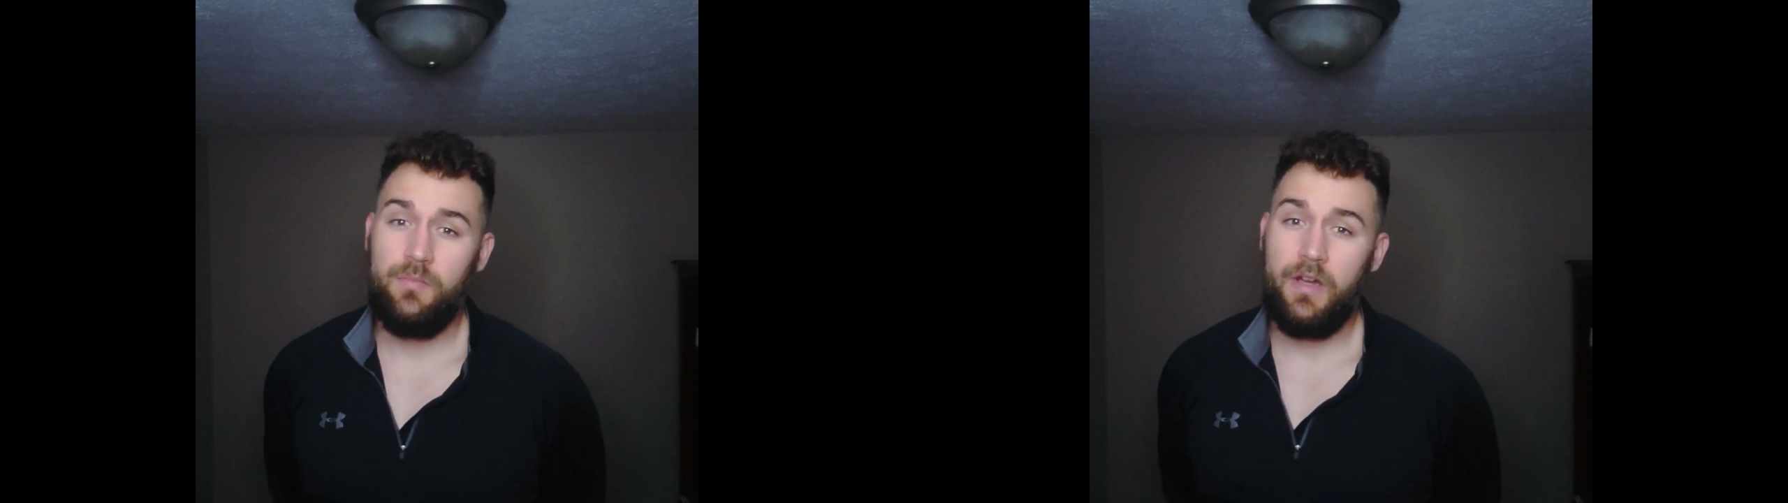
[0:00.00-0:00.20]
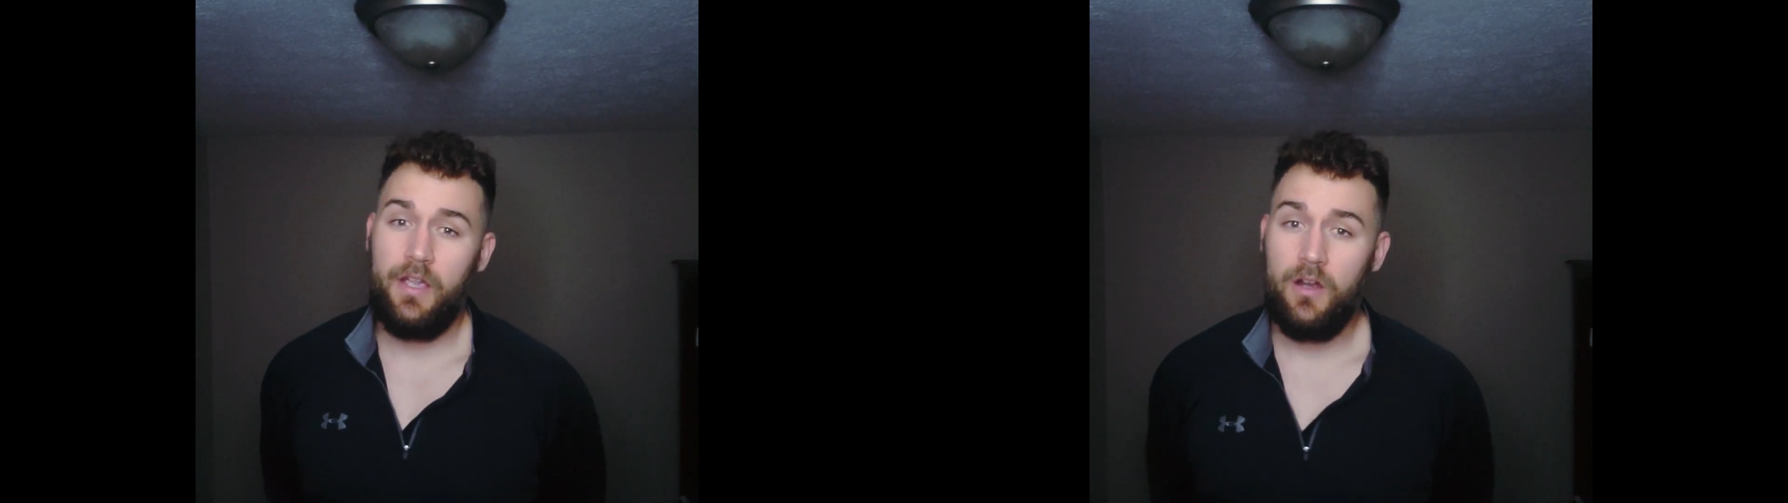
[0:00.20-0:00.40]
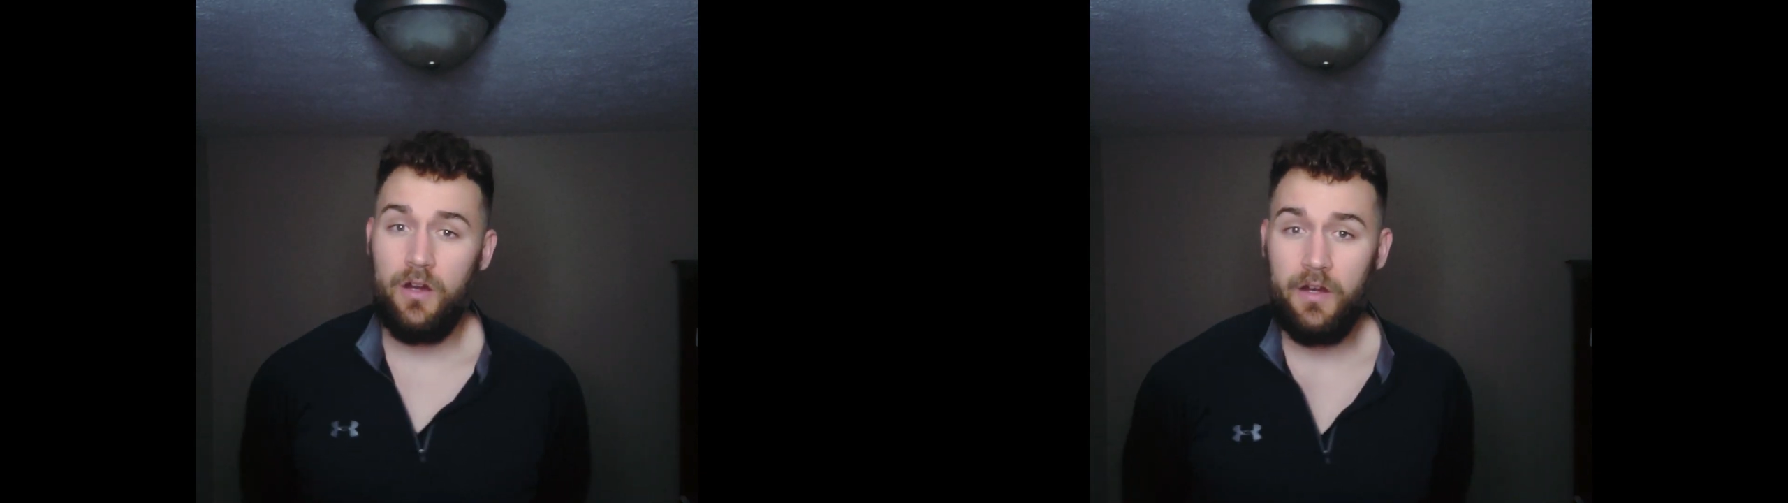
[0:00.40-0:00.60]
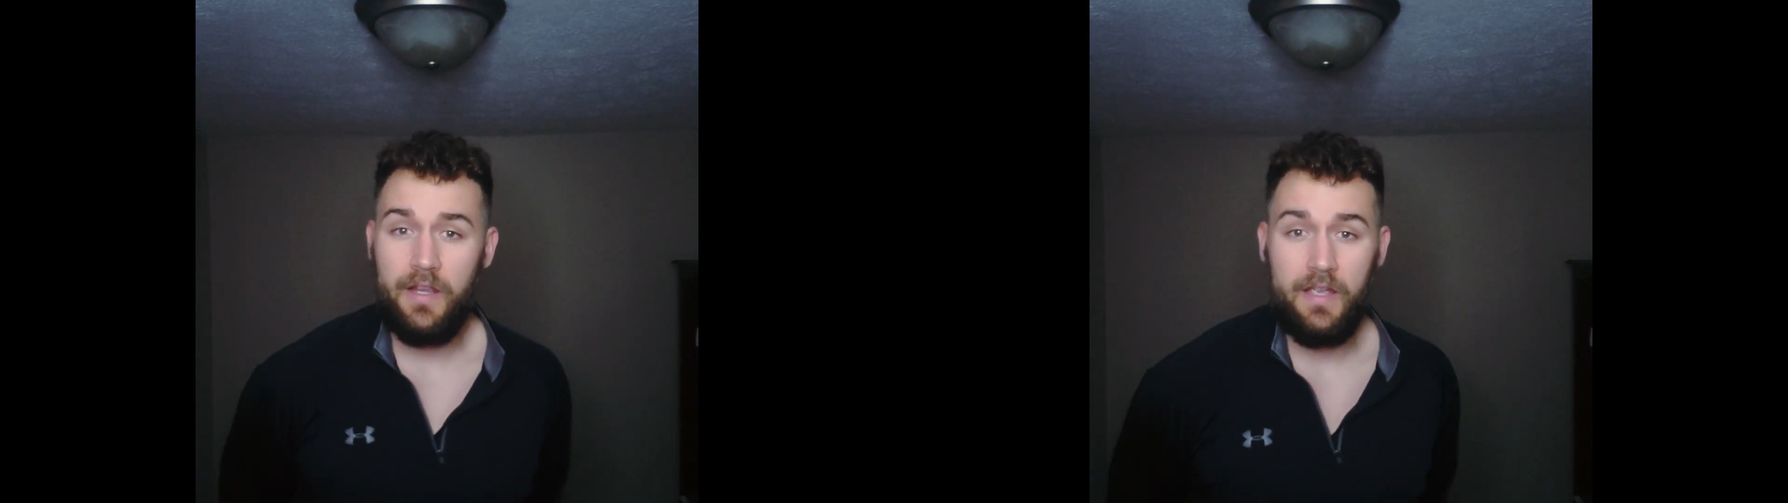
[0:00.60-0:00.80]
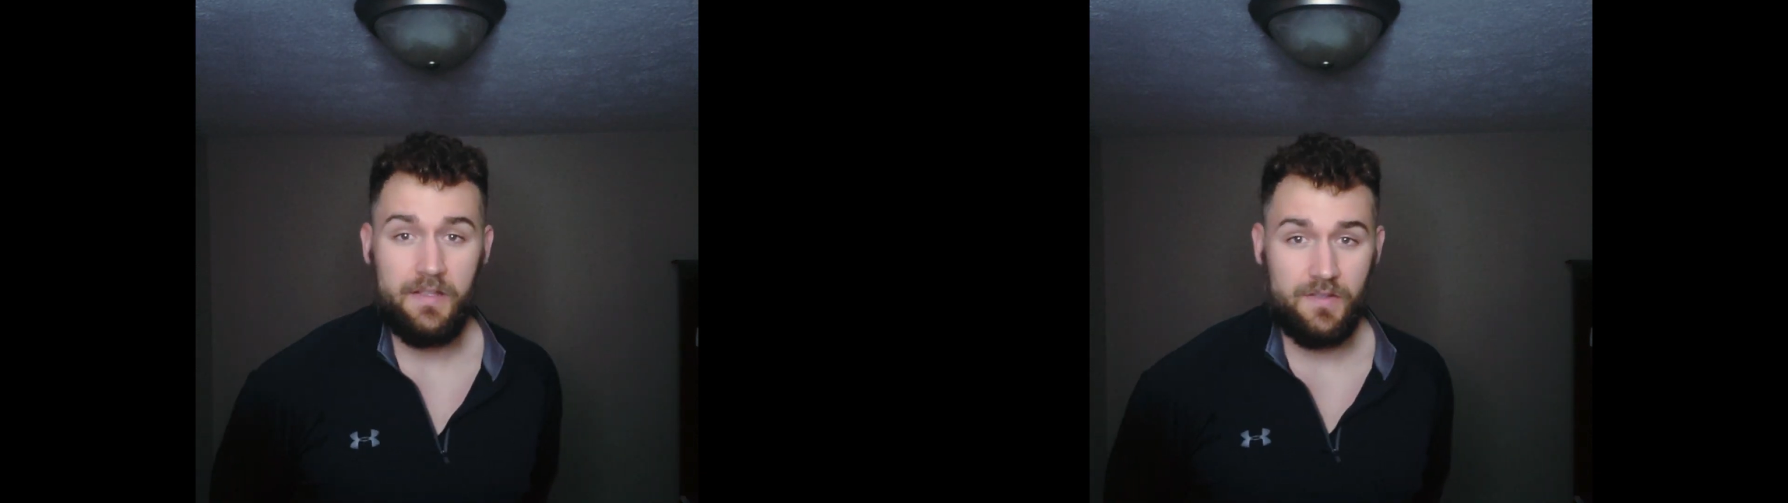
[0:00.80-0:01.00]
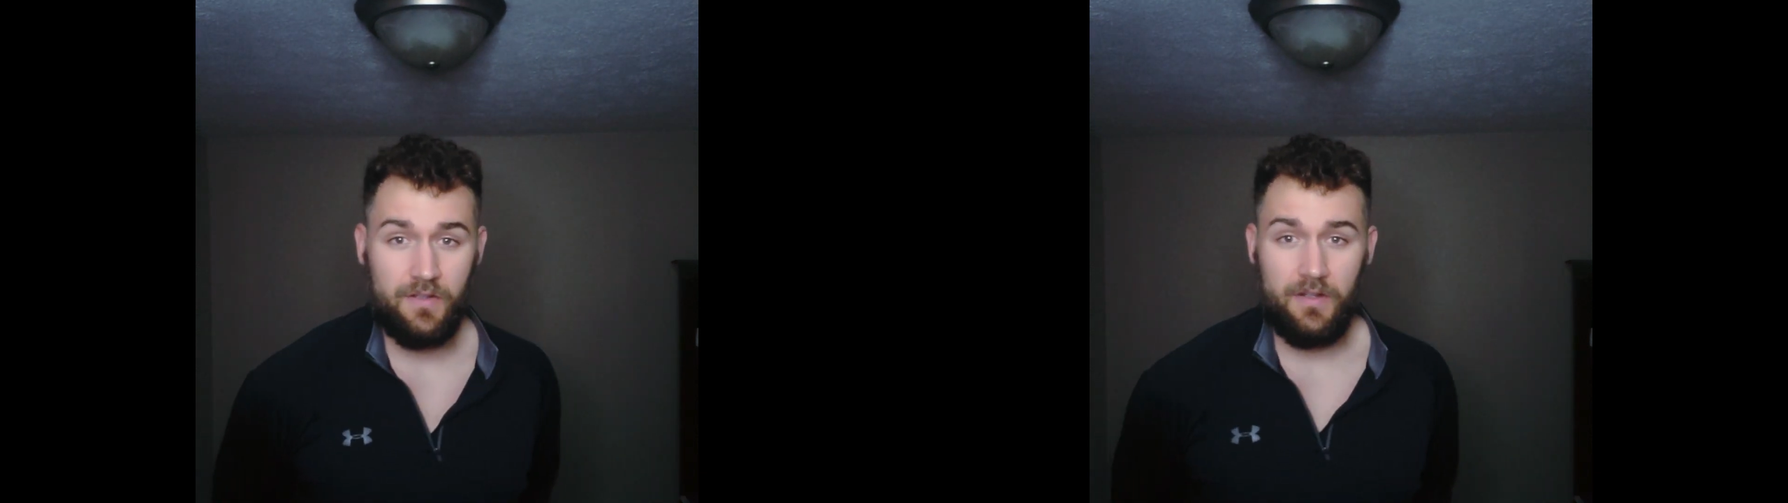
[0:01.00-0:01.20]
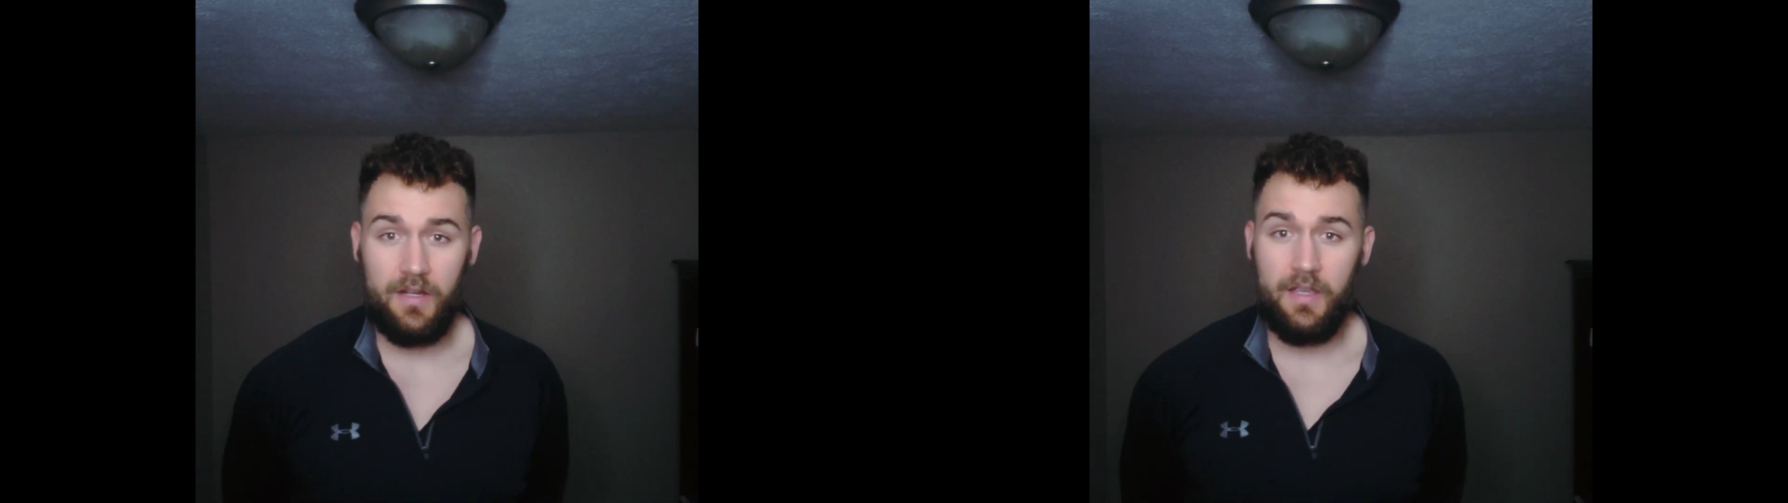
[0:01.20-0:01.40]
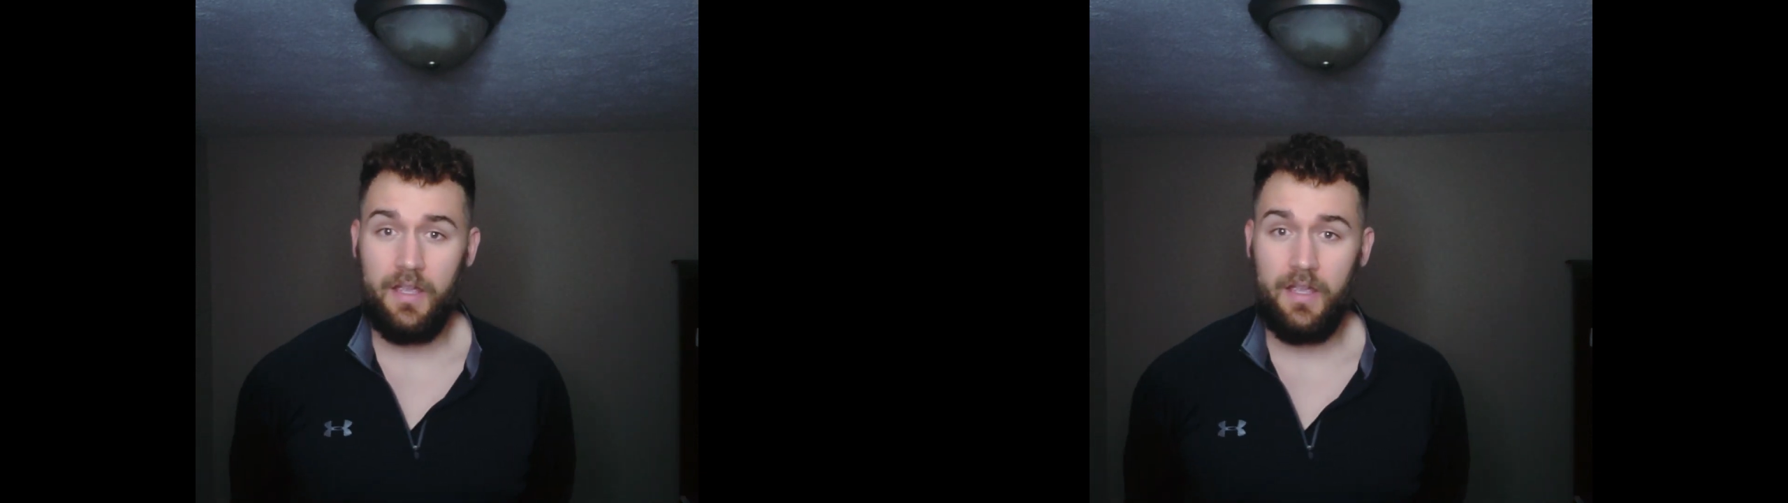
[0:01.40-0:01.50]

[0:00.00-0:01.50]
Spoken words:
by Ari Aster,